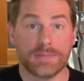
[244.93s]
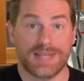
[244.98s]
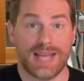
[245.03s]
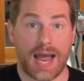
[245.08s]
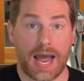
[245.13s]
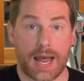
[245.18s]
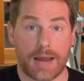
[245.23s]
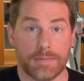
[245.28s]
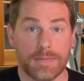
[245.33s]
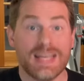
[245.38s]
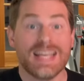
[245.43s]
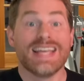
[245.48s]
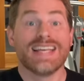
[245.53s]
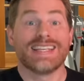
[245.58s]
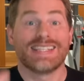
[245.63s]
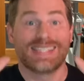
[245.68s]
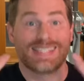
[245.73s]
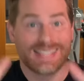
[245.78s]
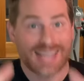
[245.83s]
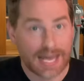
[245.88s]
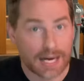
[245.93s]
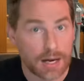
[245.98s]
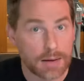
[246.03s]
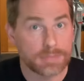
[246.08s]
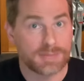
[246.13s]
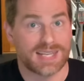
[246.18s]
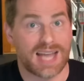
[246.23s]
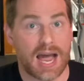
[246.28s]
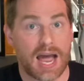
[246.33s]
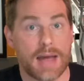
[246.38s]
time. Setup
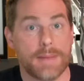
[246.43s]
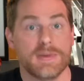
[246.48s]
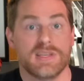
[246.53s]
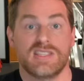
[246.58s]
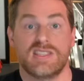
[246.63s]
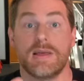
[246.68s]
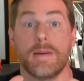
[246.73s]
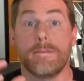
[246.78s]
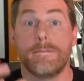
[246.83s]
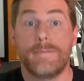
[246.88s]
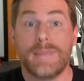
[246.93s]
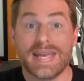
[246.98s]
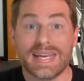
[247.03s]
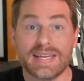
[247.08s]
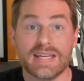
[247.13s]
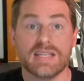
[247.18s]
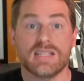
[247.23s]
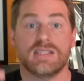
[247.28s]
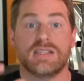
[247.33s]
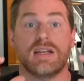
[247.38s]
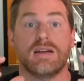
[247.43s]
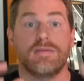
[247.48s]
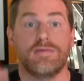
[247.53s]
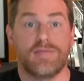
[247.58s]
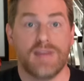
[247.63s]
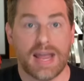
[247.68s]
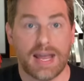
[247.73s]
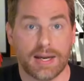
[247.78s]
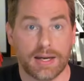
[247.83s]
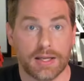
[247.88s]
time is the biggest
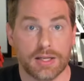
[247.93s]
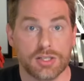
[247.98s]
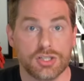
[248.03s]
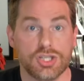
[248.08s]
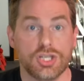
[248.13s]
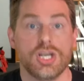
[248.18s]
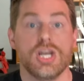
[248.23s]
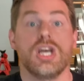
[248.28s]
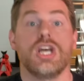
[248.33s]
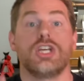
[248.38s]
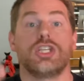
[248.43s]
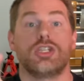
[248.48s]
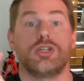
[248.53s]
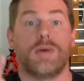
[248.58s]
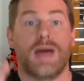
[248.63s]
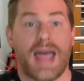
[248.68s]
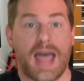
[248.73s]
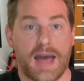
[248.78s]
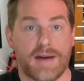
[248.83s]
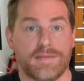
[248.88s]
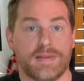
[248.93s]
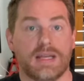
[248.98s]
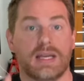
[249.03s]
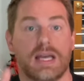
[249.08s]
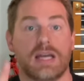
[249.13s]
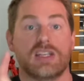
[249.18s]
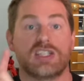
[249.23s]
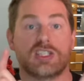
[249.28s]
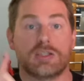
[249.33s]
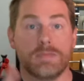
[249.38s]
advantage to having
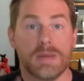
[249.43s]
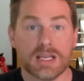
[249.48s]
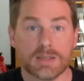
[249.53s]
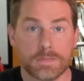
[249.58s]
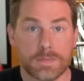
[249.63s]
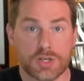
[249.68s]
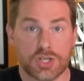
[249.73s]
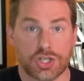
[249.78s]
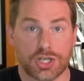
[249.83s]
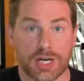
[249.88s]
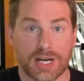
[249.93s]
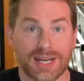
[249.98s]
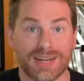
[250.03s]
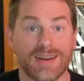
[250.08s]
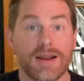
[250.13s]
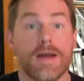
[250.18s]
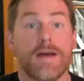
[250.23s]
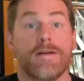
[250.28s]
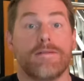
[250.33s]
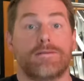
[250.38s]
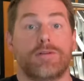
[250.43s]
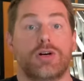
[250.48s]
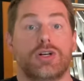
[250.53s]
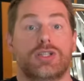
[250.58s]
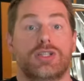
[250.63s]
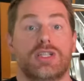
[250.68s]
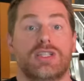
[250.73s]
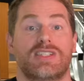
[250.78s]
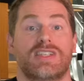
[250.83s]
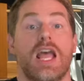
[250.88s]
a Smith machine
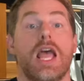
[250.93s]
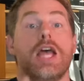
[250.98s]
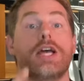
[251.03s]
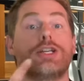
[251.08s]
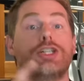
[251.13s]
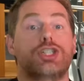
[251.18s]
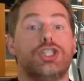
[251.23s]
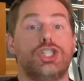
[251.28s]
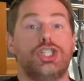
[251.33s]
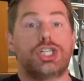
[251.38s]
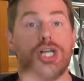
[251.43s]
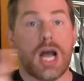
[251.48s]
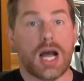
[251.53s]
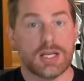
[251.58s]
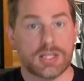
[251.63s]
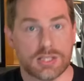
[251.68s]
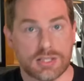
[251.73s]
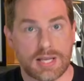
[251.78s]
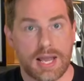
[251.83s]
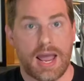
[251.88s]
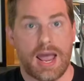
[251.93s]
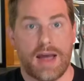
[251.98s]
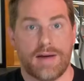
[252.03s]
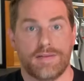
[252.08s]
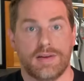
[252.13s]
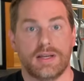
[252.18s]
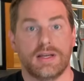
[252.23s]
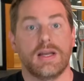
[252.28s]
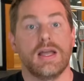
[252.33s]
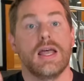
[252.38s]
versus just
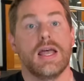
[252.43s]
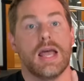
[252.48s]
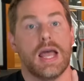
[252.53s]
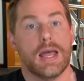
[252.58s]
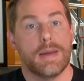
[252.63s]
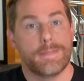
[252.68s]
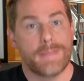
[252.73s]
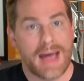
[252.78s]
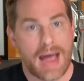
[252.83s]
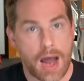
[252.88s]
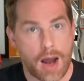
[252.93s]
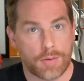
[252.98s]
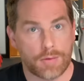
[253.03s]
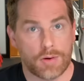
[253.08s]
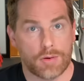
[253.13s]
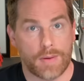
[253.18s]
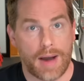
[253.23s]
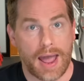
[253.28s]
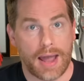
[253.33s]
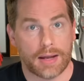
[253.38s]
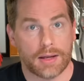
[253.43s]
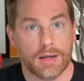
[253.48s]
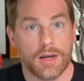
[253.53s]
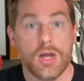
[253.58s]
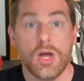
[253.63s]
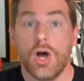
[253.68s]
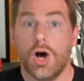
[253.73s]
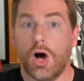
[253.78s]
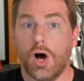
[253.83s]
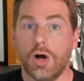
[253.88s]
having a power rack.
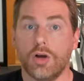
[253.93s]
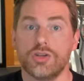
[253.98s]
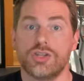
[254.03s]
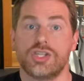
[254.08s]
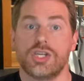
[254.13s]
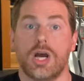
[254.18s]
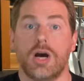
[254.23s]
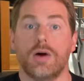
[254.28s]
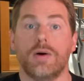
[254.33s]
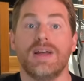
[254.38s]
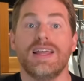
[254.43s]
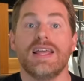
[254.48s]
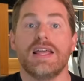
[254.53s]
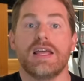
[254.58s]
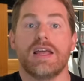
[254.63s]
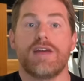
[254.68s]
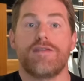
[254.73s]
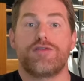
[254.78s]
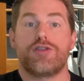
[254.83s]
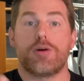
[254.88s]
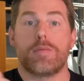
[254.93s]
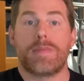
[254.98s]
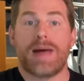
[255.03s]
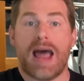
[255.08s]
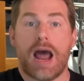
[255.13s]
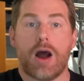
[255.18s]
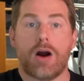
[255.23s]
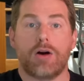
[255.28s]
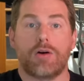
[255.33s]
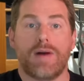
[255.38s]
Also, if your
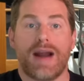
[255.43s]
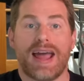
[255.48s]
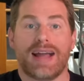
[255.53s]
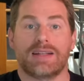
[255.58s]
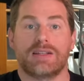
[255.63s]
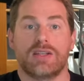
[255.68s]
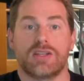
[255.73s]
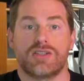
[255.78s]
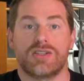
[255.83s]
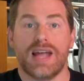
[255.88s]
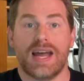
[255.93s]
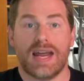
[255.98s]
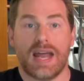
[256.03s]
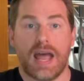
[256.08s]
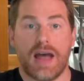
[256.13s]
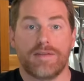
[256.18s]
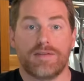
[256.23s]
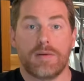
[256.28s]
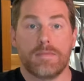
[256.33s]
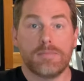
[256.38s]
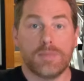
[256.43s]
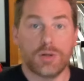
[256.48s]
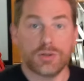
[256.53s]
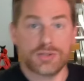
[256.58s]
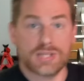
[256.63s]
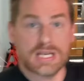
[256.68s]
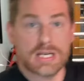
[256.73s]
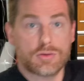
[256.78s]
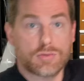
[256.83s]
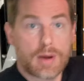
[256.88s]
power rack does not have a
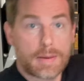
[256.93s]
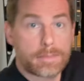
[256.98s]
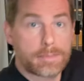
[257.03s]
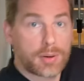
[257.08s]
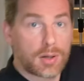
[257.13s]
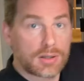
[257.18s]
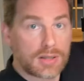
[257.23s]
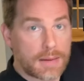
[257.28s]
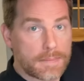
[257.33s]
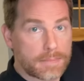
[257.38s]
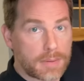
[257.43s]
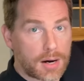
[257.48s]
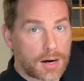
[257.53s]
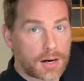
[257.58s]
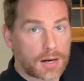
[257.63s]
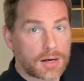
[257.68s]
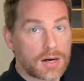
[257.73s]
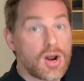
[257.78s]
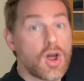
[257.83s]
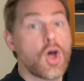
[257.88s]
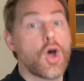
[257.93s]
multi-grip pull-up bar